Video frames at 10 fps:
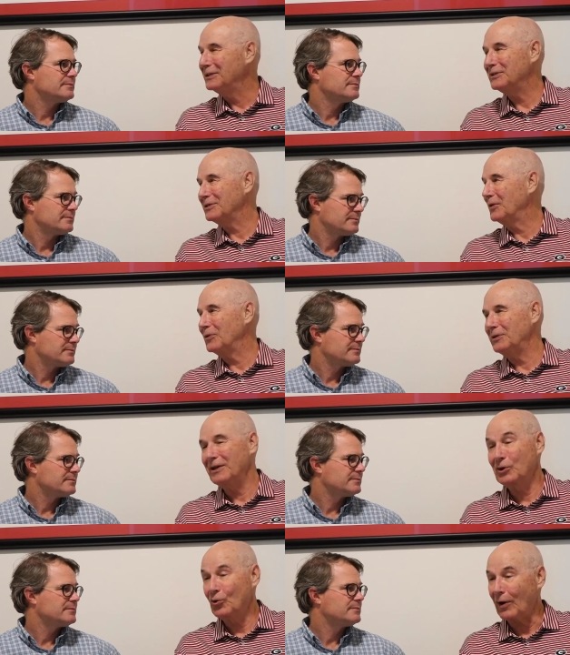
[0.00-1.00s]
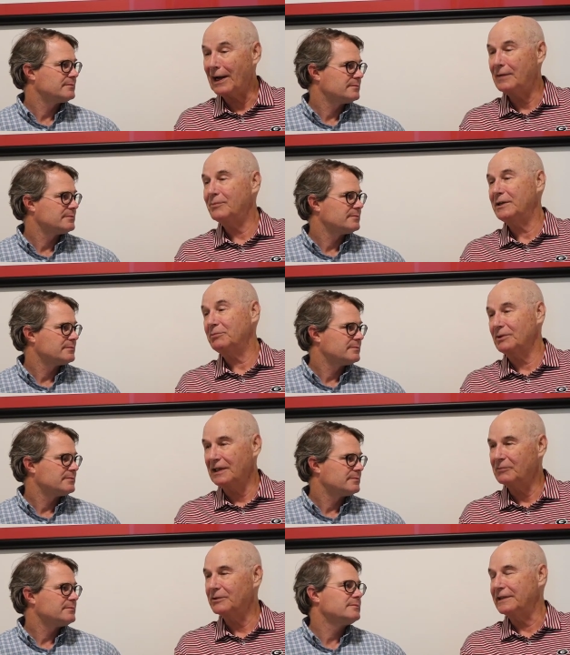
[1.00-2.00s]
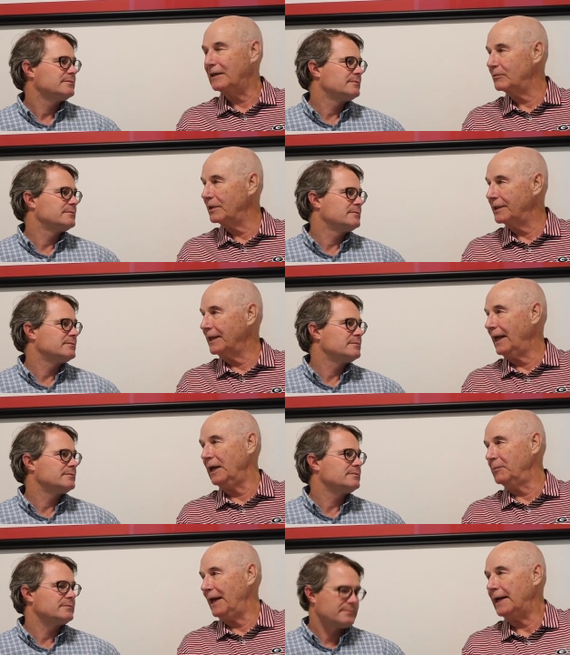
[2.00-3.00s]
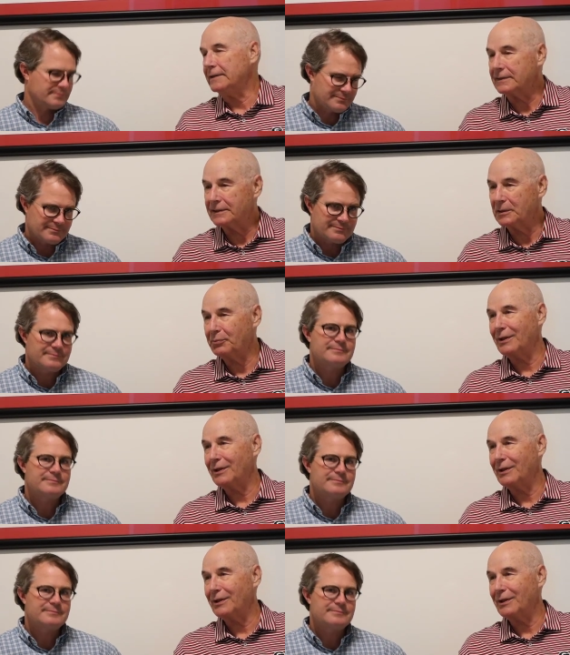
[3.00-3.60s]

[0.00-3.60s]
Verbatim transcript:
Speaker 1: is going to grind people up with that running game. That's the